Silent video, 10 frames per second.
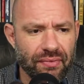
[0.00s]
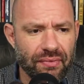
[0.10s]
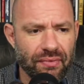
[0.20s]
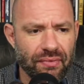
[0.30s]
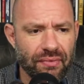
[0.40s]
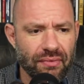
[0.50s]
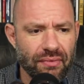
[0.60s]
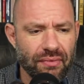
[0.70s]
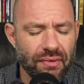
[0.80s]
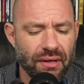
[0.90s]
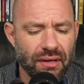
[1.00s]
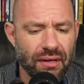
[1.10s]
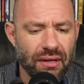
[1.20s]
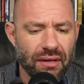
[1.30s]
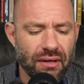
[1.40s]

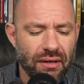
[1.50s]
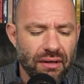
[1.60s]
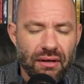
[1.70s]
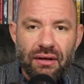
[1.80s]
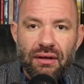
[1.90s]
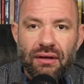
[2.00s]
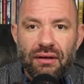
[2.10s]
Nothing is said.